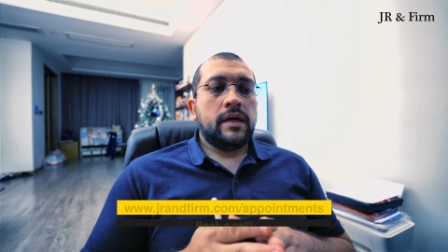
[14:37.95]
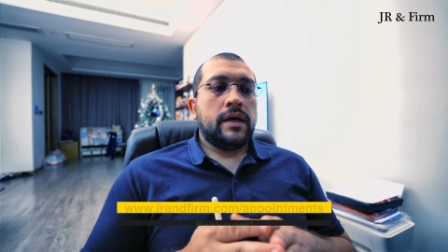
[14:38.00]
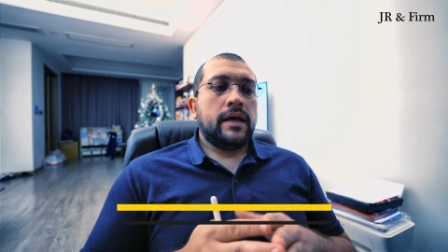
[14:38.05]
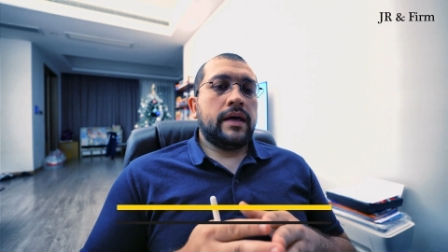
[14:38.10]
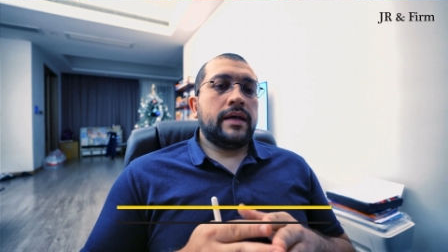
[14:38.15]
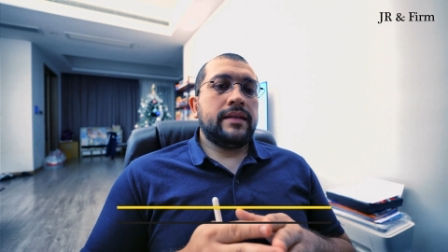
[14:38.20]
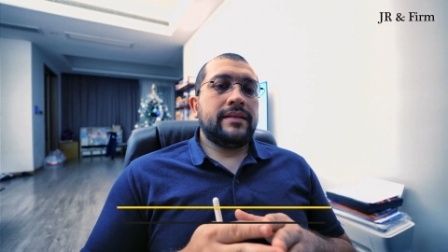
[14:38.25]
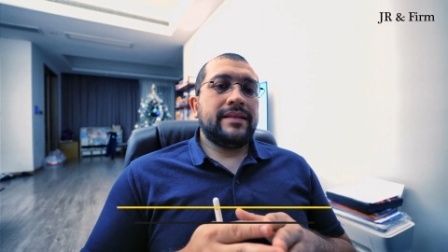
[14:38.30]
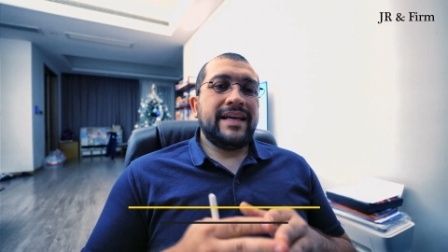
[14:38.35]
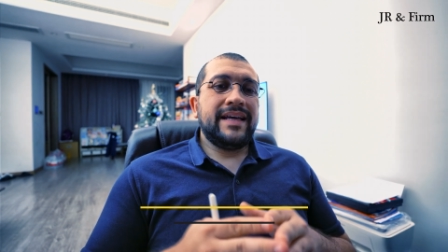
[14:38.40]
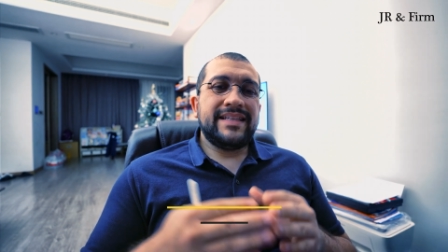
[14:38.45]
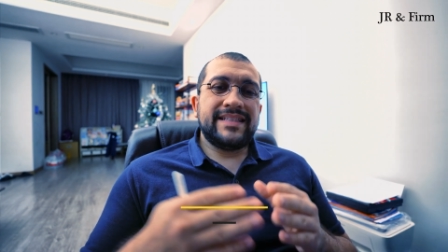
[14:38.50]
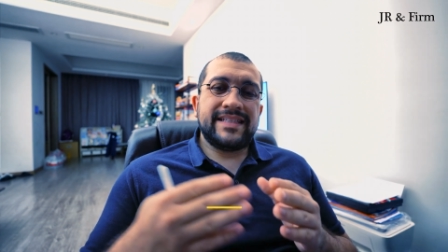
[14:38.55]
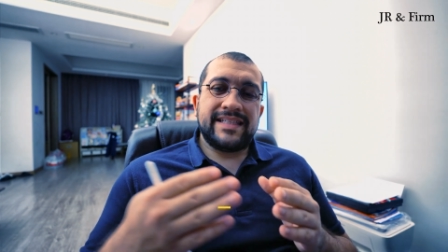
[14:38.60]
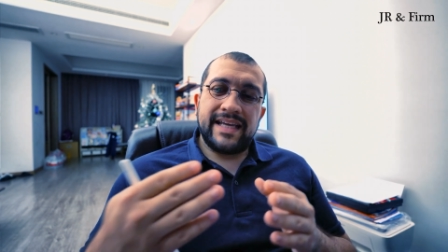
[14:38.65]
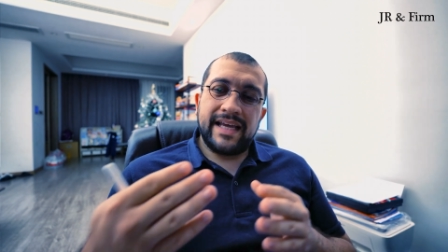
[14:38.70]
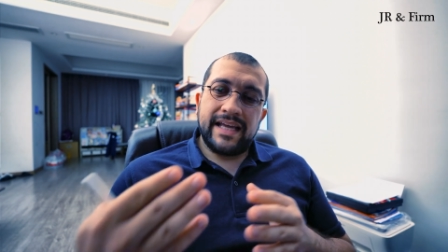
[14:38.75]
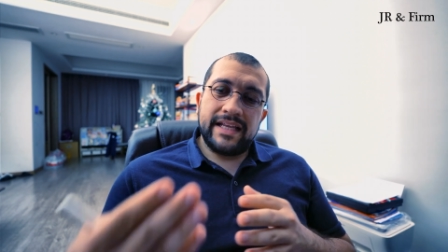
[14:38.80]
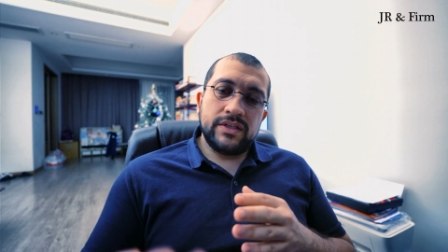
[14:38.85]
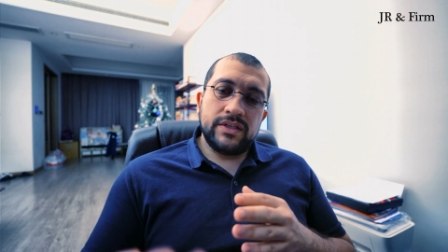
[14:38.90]
and they
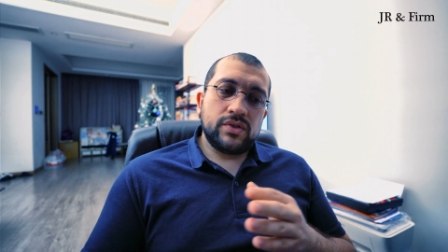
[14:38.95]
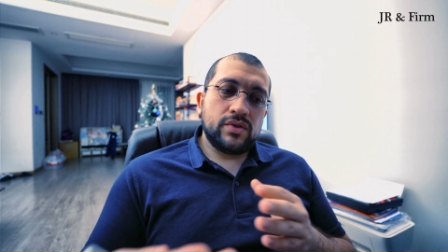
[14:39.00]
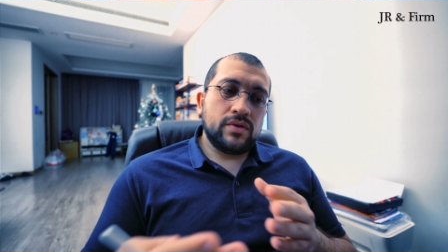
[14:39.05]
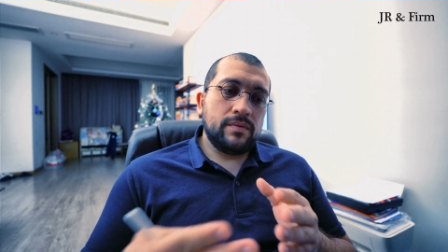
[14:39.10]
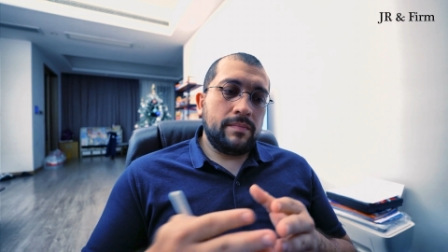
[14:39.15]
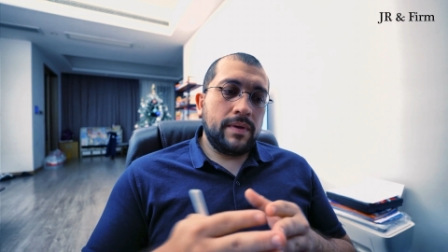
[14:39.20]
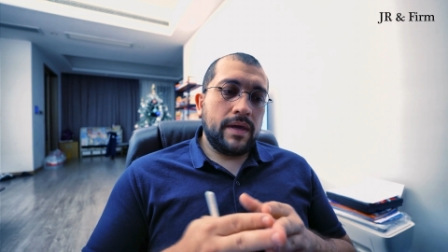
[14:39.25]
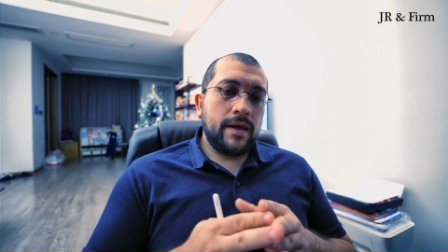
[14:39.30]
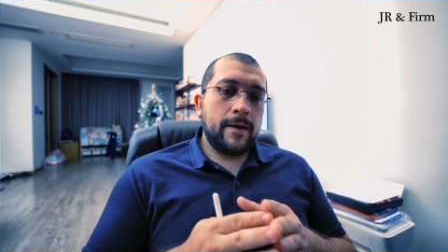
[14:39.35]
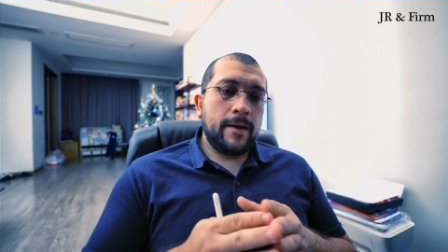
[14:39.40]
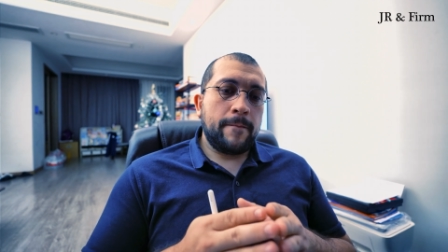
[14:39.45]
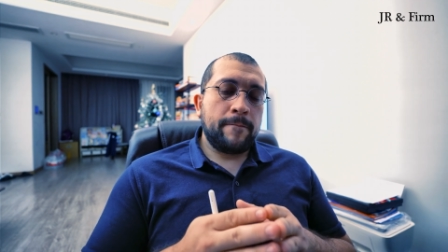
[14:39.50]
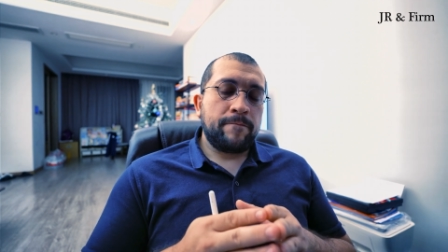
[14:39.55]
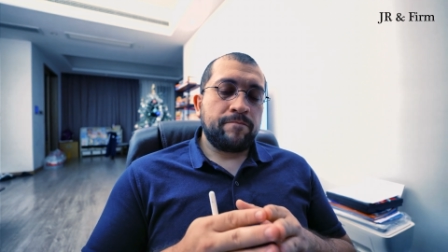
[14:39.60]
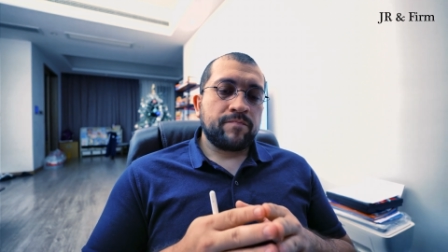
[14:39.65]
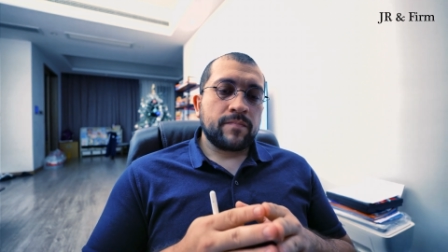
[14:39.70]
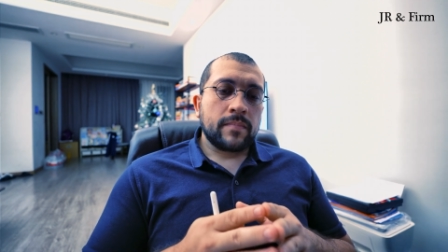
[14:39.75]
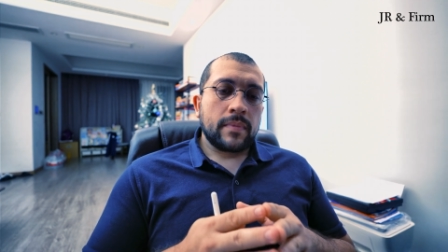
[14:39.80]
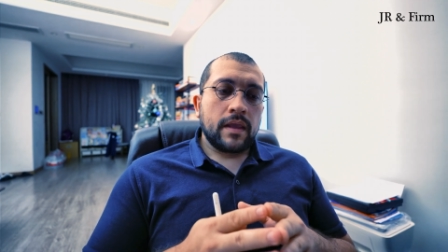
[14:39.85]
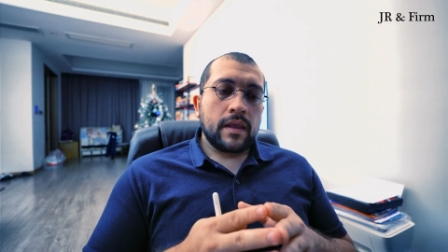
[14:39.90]
tend to be
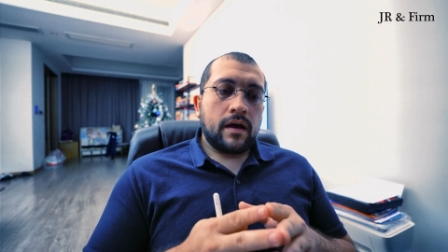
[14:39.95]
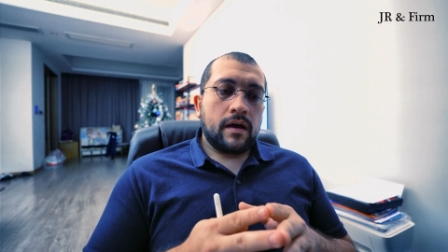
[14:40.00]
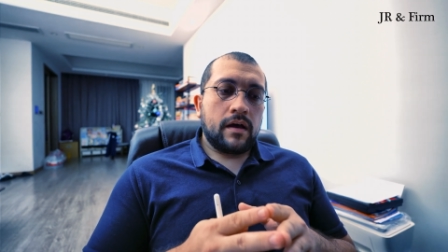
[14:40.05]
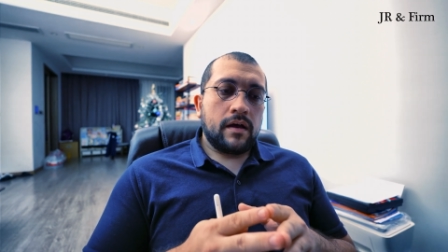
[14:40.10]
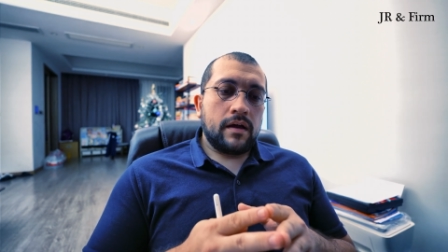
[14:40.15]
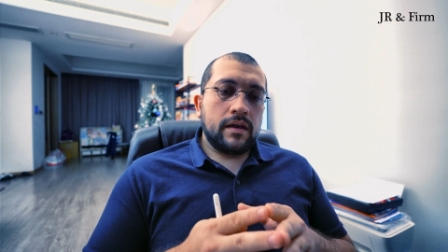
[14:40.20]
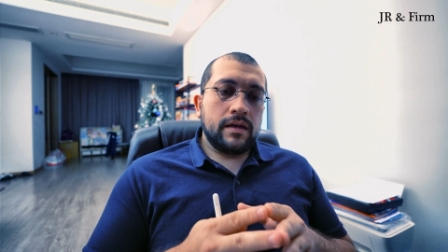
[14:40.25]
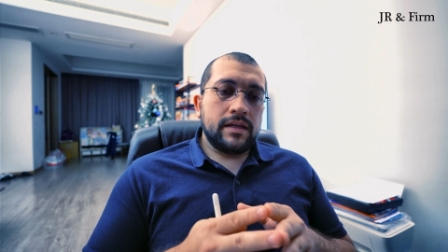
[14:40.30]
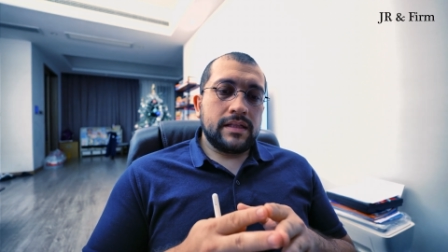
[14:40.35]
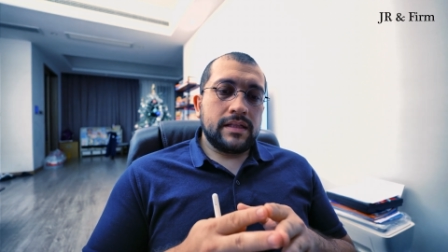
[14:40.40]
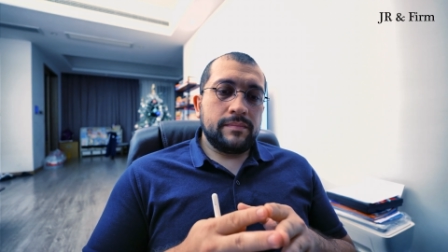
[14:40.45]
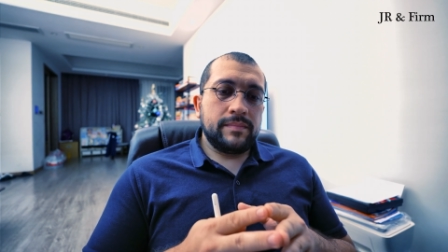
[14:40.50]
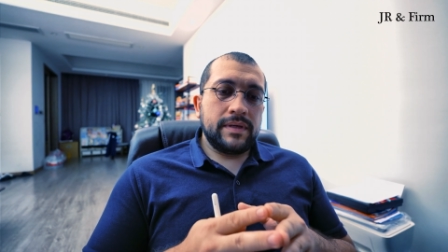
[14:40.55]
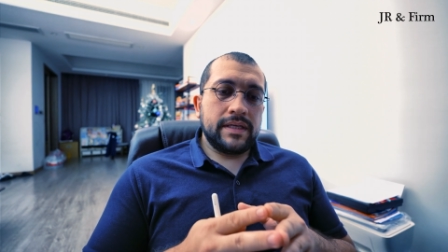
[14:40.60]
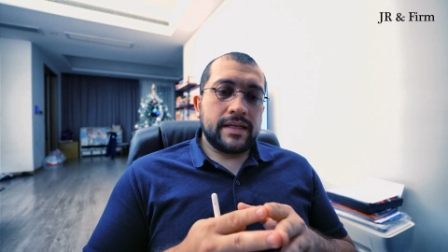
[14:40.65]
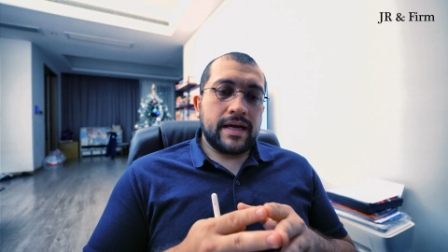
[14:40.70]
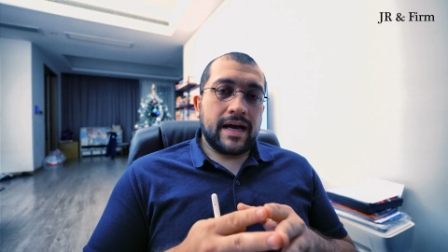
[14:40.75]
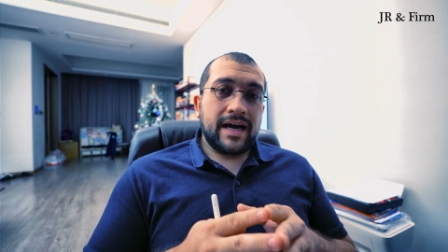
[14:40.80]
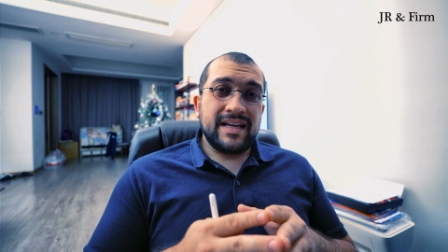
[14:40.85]
a little bit